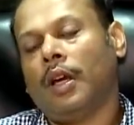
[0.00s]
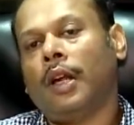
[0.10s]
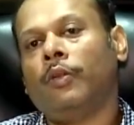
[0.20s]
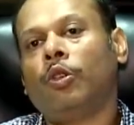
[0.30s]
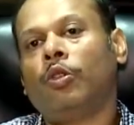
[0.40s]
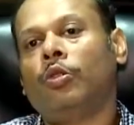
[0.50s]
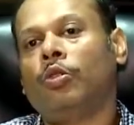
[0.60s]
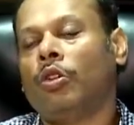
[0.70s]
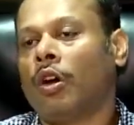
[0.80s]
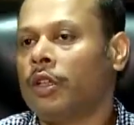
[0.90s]
and we could
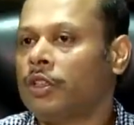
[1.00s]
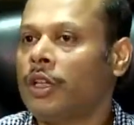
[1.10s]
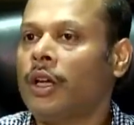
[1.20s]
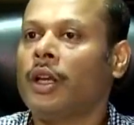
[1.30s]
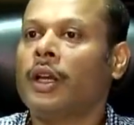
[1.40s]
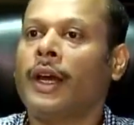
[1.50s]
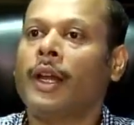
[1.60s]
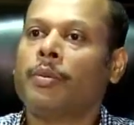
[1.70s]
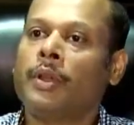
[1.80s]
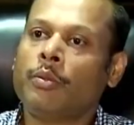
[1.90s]
do knowledge sharing,
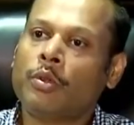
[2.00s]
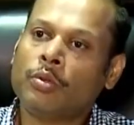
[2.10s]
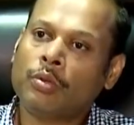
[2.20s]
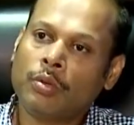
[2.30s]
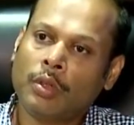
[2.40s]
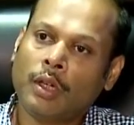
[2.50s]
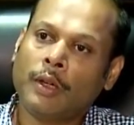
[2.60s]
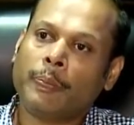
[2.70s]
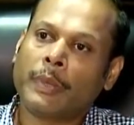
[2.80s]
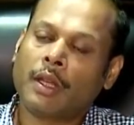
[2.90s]
help them to
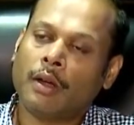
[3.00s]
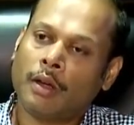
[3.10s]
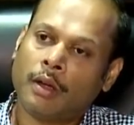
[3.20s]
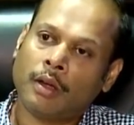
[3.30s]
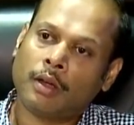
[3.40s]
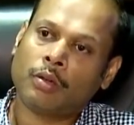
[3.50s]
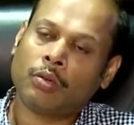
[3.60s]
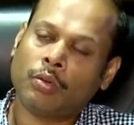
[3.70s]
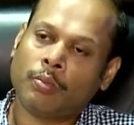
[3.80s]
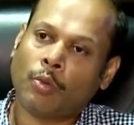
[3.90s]
uh,
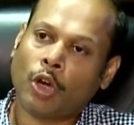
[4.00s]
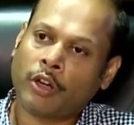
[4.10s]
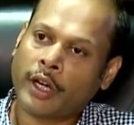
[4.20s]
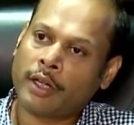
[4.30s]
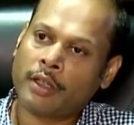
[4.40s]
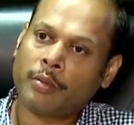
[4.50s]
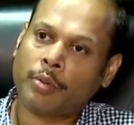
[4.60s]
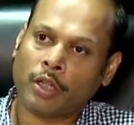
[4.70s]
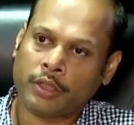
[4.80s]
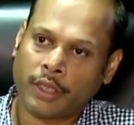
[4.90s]
to moderate their
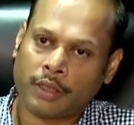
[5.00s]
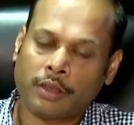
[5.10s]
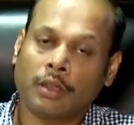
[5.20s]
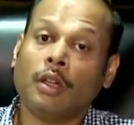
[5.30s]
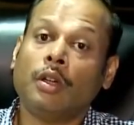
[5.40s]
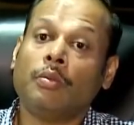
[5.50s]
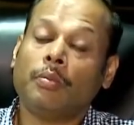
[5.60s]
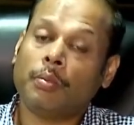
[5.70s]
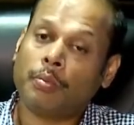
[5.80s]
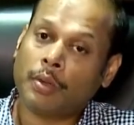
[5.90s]
projects,
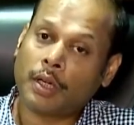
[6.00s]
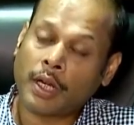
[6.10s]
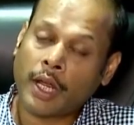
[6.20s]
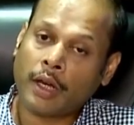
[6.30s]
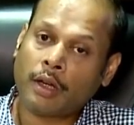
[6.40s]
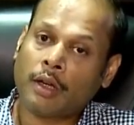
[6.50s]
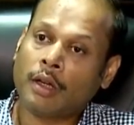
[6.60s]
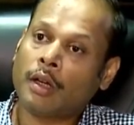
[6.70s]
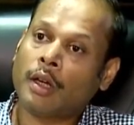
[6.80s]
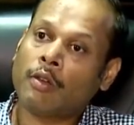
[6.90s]
create
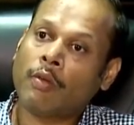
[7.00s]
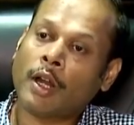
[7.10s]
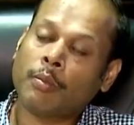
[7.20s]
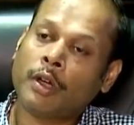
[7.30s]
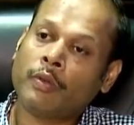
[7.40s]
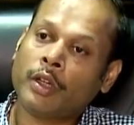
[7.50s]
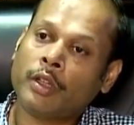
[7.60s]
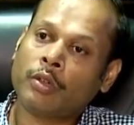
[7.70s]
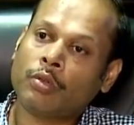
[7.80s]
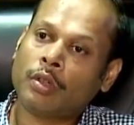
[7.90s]
uh, environment where
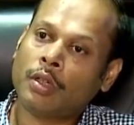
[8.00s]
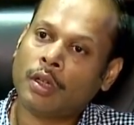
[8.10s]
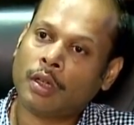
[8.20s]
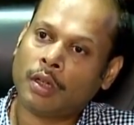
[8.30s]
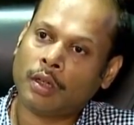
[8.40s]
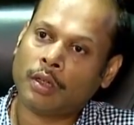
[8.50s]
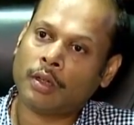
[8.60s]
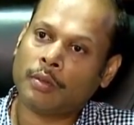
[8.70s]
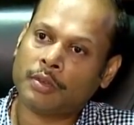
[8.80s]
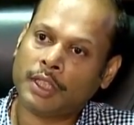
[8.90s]
they could uh,
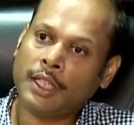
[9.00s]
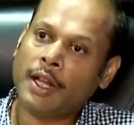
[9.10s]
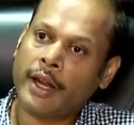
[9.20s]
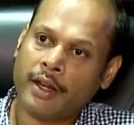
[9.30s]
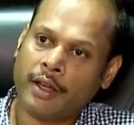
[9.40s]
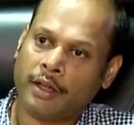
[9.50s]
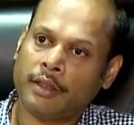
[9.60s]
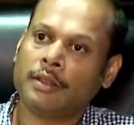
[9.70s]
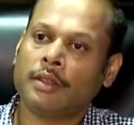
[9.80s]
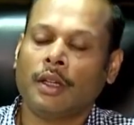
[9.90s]
seed
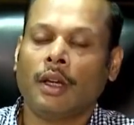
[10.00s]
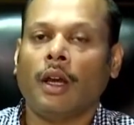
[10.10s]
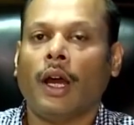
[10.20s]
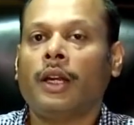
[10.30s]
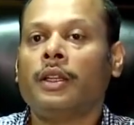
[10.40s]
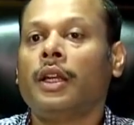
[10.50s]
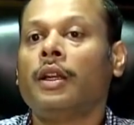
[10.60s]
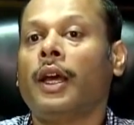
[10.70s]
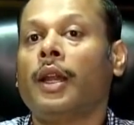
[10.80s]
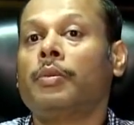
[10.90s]
ideas and
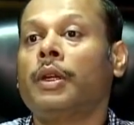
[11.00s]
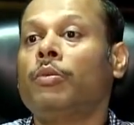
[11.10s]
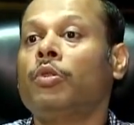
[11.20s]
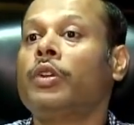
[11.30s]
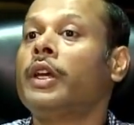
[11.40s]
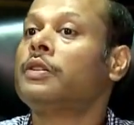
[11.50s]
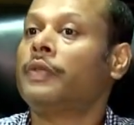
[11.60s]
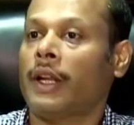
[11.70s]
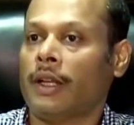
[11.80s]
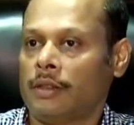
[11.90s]
then help them to raise
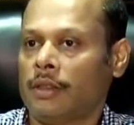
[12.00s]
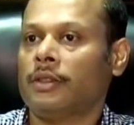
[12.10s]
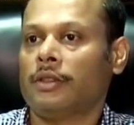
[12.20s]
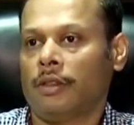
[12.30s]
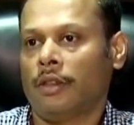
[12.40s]
finances.